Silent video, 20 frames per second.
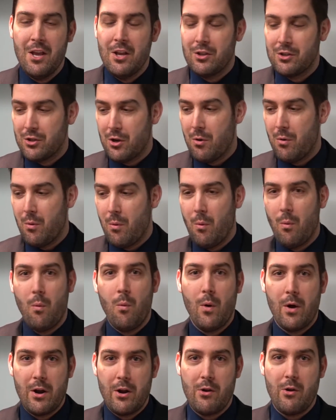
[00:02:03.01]
So
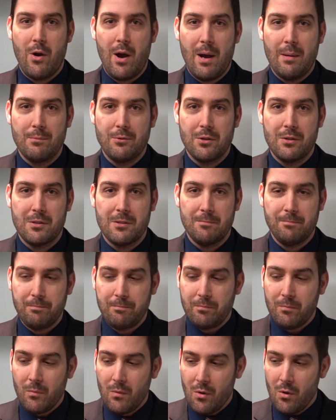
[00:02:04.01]
what are your options?
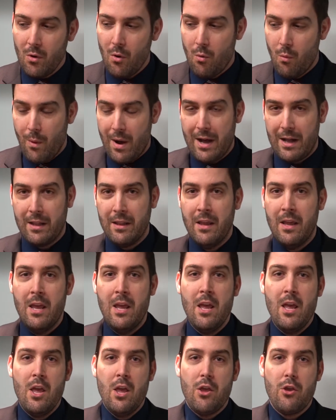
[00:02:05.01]
Well,
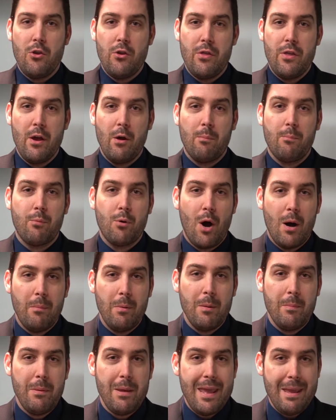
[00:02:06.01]
they'll
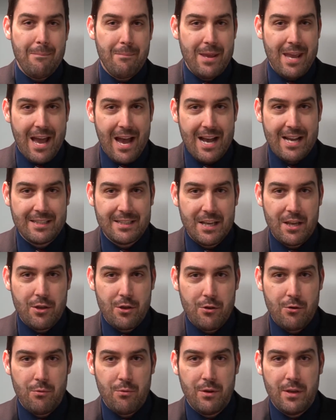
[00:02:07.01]
probably be asking
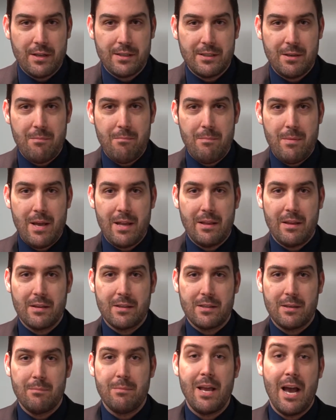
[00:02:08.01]
you to submit
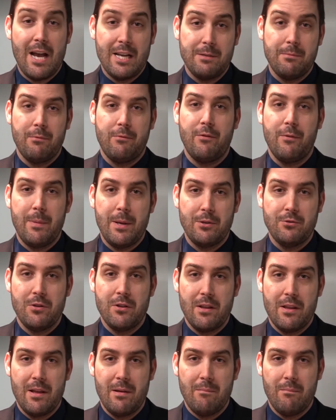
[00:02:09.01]
some tax information
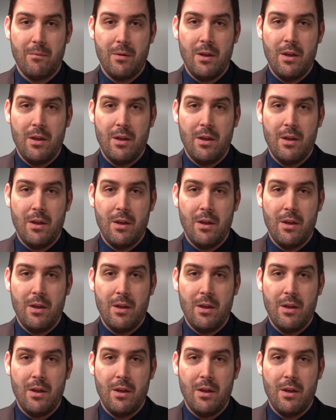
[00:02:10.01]
to them.